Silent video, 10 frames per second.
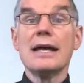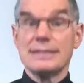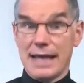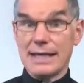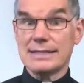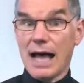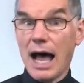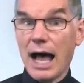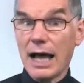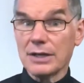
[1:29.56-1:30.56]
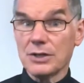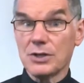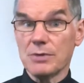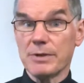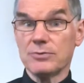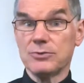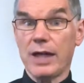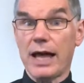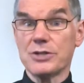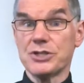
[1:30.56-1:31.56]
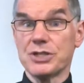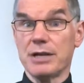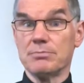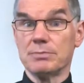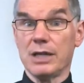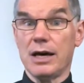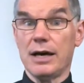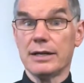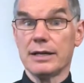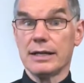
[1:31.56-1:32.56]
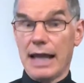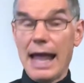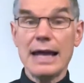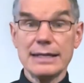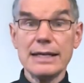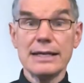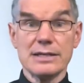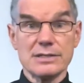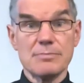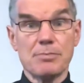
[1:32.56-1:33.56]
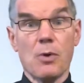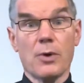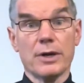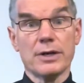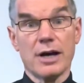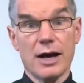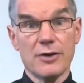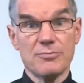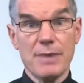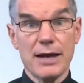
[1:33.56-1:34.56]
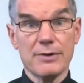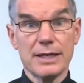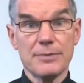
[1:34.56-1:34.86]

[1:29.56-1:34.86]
takes on human flesh and blood and is born of Mary.